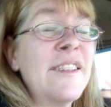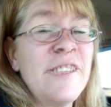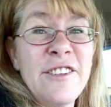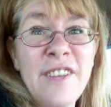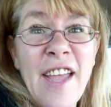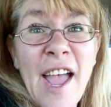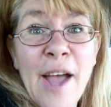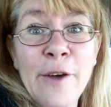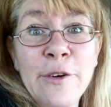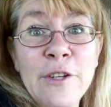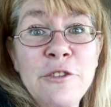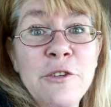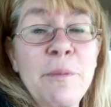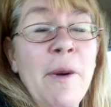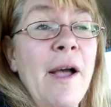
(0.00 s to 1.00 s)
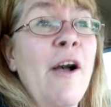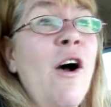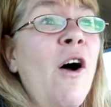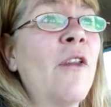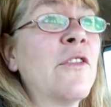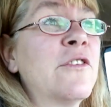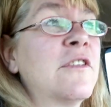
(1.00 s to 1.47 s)
into town to buy
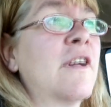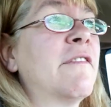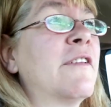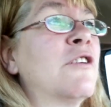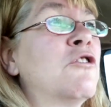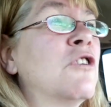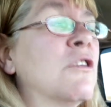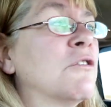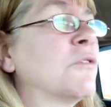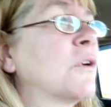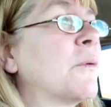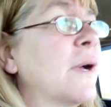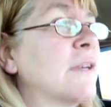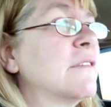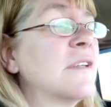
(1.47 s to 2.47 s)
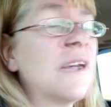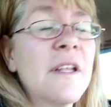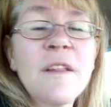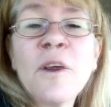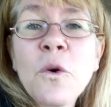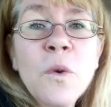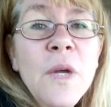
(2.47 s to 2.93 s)
all the stuff that she's
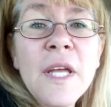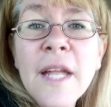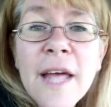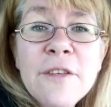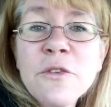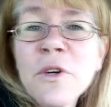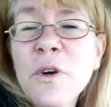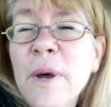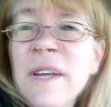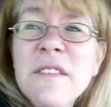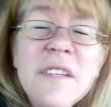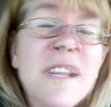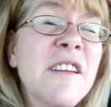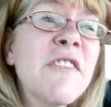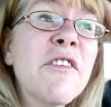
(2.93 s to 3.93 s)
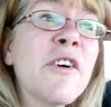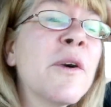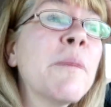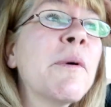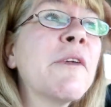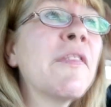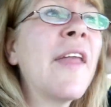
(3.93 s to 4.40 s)
requested. The queen has requested for
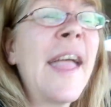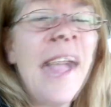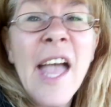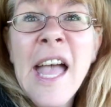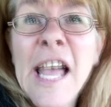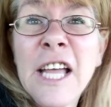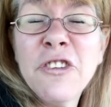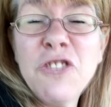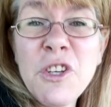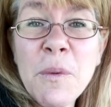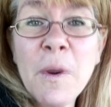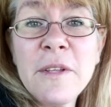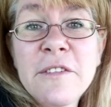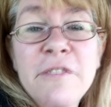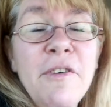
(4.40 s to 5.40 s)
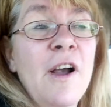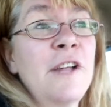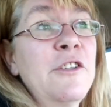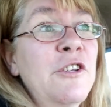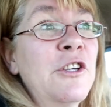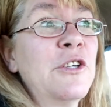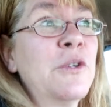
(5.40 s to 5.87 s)
her birthday. She wants
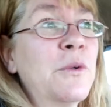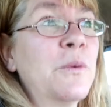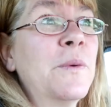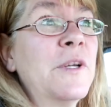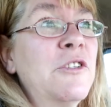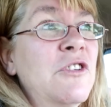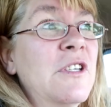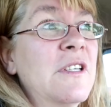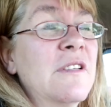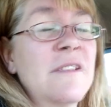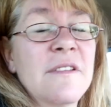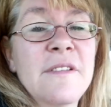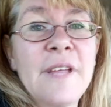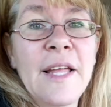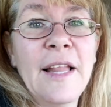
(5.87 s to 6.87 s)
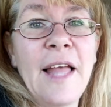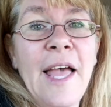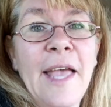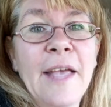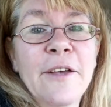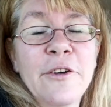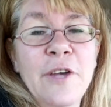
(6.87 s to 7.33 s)
fondue, which is
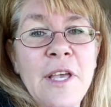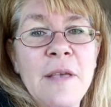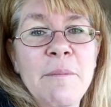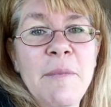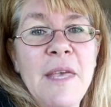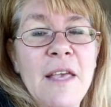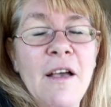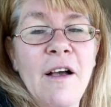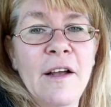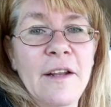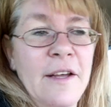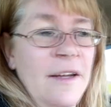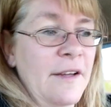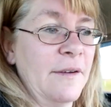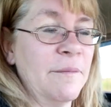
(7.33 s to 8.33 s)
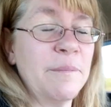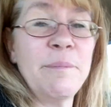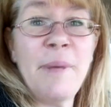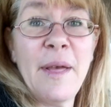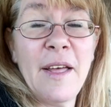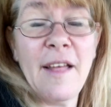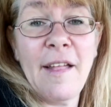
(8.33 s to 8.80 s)
like cooking meat on a
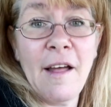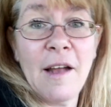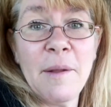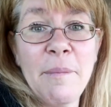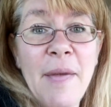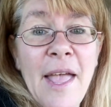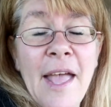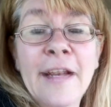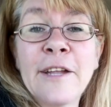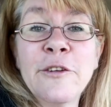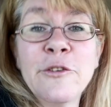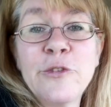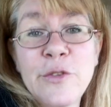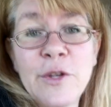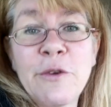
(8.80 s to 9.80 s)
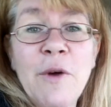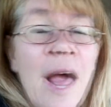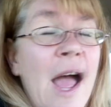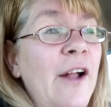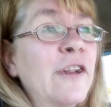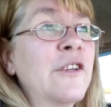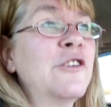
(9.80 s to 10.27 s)
pan, and you sit
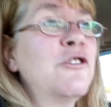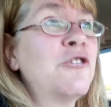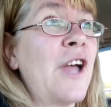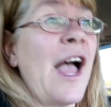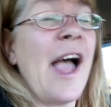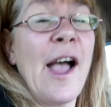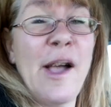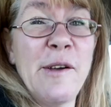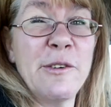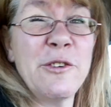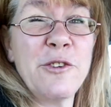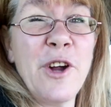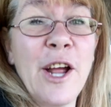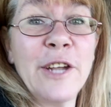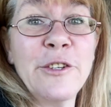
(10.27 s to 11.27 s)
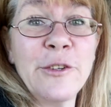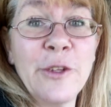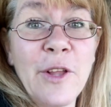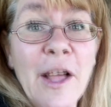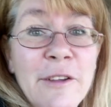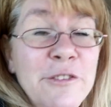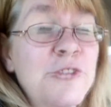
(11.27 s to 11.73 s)
around and you chat. I want to try and do a
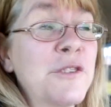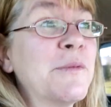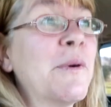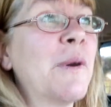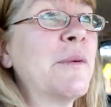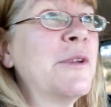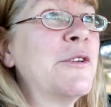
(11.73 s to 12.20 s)
live stream while